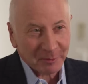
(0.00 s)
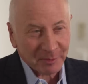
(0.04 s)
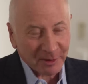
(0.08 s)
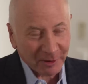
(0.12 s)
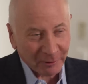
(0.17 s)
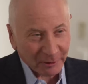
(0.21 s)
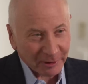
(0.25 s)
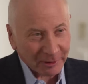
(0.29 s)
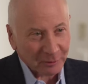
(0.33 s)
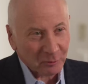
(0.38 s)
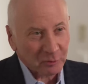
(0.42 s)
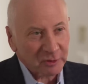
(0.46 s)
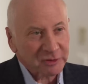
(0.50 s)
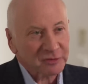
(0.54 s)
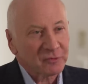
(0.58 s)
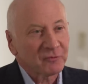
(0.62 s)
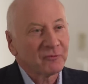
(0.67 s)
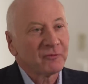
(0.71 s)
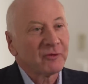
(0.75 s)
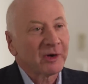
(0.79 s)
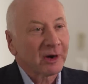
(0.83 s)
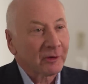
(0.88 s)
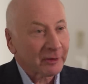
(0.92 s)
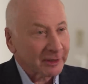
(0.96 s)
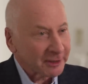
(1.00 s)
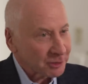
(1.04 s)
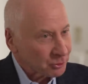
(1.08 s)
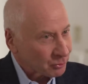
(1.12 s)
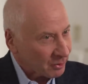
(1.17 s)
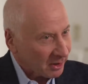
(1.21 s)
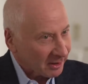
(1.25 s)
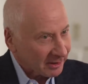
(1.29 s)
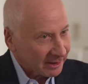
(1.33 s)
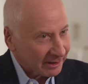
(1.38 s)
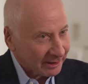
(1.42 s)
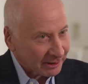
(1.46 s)
period was very
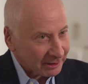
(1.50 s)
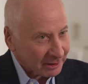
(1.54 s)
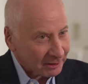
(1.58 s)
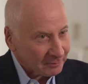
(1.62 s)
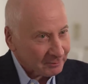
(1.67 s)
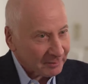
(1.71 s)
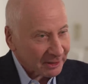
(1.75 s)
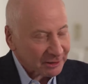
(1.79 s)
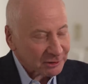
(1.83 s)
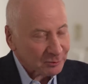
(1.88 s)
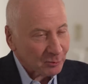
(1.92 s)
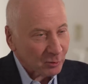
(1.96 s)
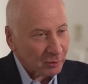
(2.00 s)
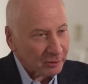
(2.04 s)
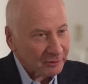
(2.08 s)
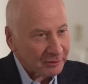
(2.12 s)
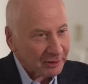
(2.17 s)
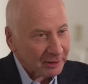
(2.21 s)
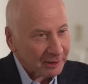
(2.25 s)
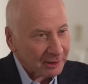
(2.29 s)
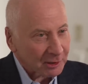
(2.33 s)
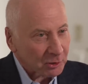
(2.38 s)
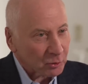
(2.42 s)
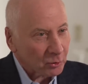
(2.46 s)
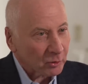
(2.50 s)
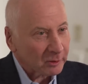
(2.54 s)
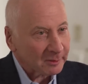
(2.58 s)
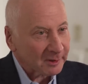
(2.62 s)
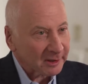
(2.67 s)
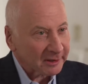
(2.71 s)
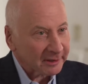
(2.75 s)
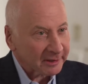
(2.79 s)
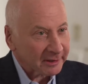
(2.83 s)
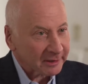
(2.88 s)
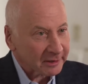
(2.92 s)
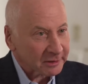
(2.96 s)
truncated, much more than it
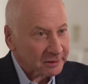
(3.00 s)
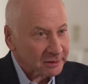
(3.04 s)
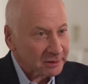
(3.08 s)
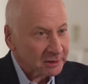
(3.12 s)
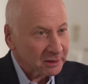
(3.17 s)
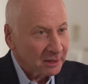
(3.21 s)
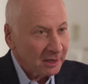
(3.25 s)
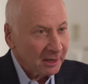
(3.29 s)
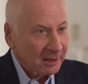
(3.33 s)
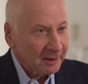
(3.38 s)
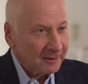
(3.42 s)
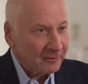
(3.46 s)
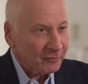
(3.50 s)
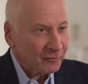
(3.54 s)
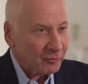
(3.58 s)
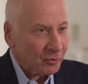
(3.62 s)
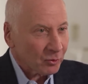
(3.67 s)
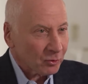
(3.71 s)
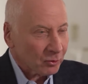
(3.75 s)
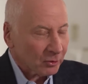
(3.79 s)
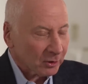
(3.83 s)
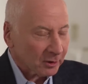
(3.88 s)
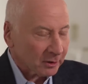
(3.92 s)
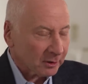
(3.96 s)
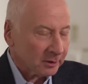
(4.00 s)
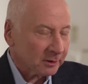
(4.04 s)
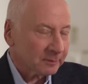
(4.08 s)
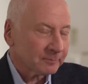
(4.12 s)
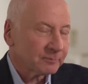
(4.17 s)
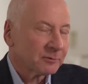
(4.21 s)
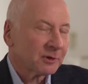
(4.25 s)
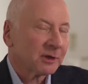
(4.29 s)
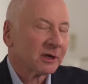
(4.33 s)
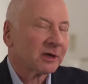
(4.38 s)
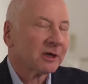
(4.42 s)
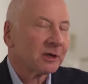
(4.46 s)
normally is for
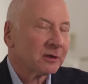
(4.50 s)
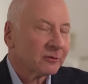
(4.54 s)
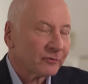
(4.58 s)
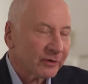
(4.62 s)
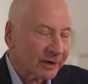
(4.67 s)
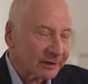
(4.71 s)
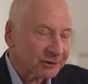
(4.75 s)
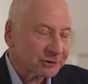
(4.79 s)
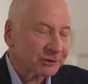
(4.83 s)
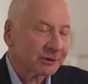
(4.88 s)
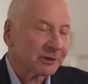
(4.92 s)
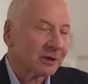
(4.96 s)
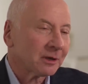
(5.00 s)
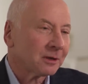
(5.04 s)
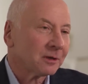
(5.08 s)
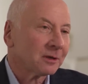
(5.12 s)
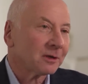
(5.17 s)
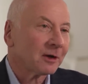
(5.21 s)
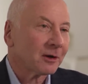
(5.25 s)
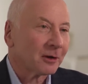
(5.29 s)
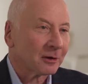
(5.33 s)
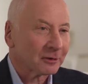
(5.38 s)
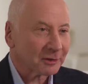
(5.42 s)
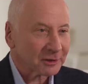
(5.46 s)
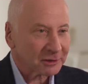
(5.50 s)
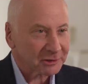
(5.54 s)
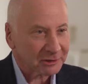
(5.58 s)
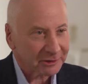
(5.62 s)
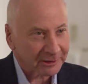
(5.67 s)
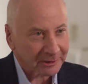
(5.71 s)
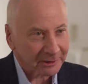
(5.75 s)
the conventional artist